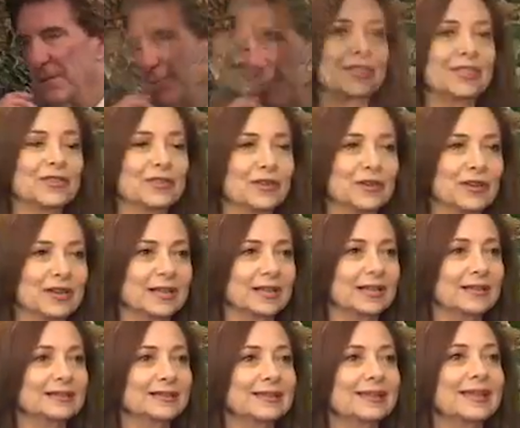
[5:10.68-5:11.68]
I thought,
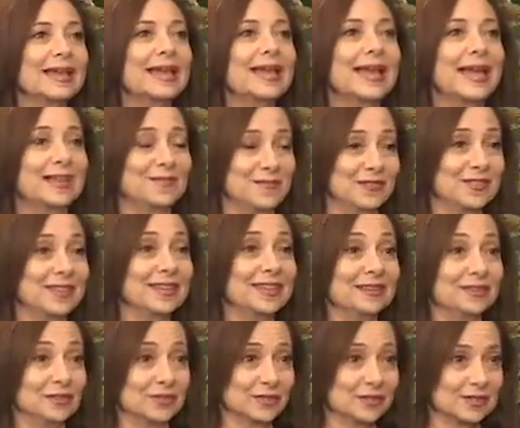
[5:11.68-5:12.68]
head for the
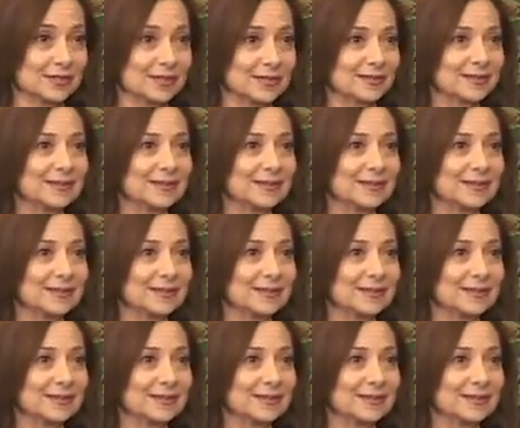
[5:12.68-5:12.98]
hills.